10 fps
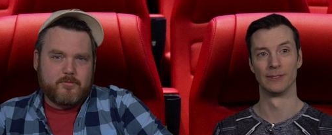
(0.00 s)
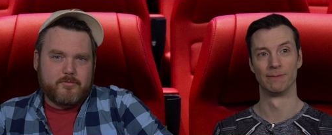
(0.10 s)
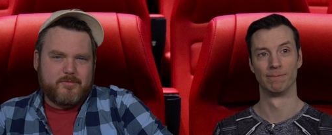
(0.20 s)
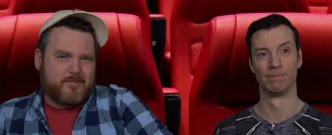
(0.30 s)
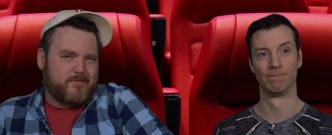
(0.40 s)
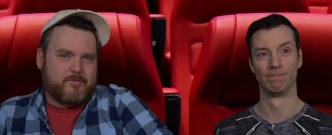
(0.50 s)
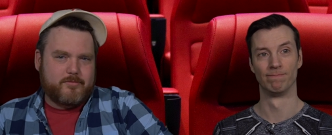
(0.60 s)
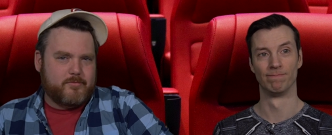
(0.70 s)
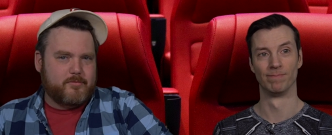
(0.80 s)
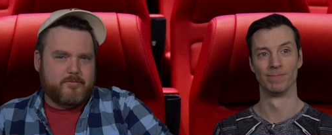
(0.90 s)

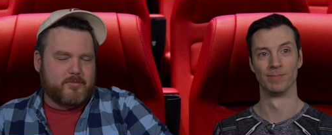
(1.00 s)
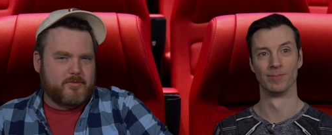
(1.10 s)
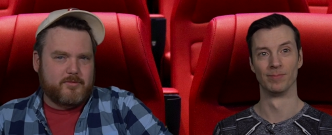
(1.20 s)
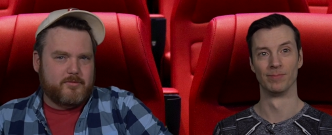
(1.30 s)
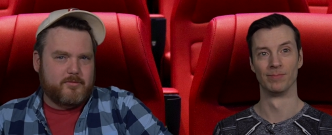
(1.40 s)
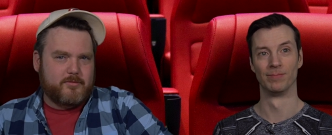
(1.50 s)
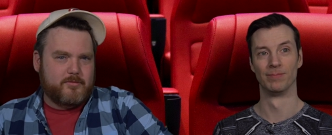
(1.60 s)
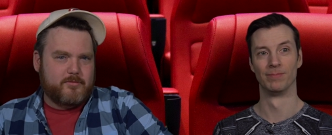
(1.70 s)
(no one is talking)